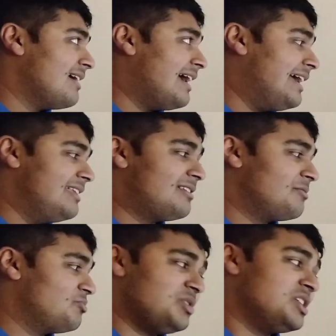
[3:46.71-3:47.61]
and
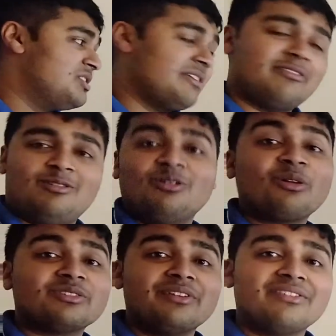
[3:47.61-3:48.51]
we can there are
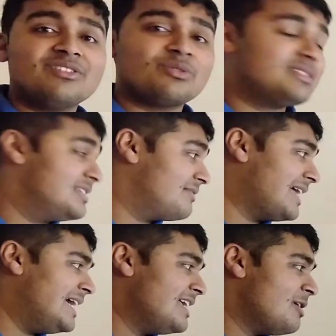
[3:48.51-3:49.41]
lots of different choices for
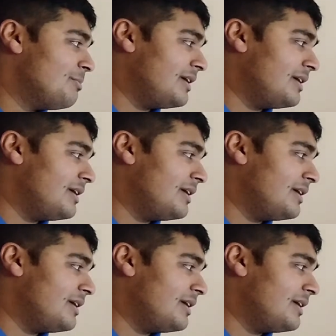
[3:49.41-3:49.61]
that.